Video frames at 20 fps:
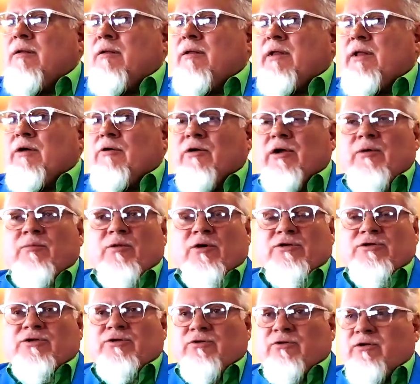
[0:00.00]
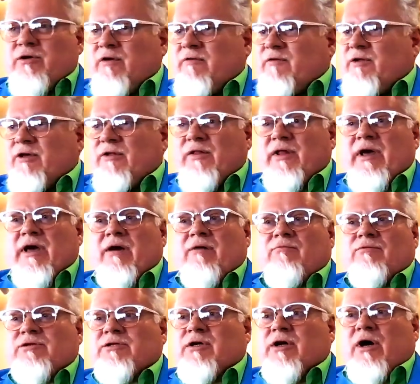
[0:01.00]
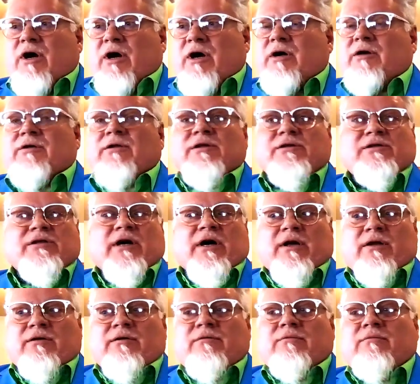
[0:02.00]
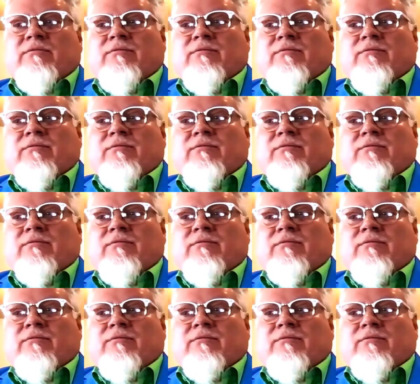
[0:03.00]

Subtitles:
The only person who could have done that was God the Son.